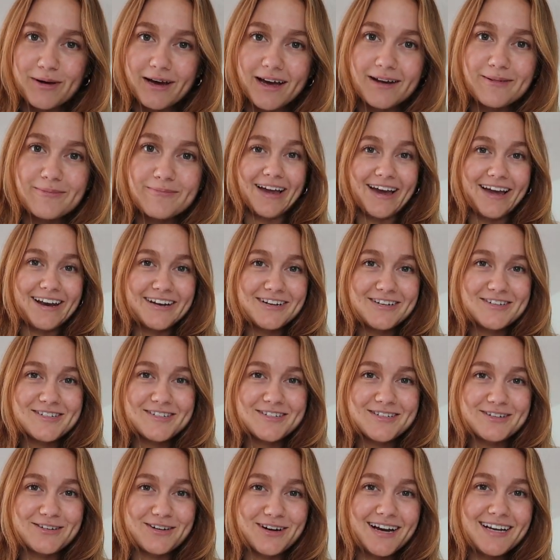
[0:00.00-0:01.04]
but kind of
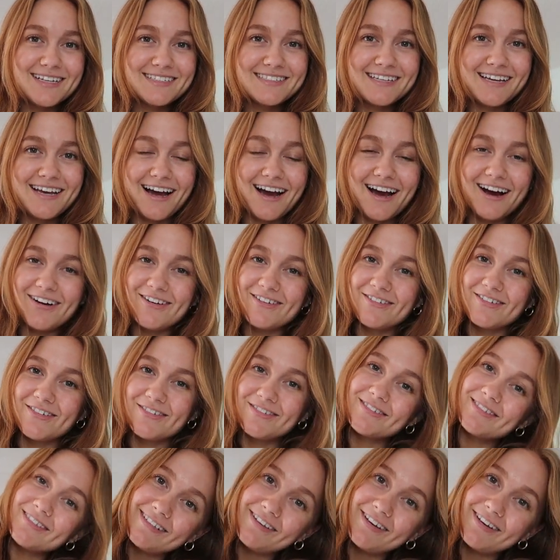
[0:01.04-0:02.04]
just crazy how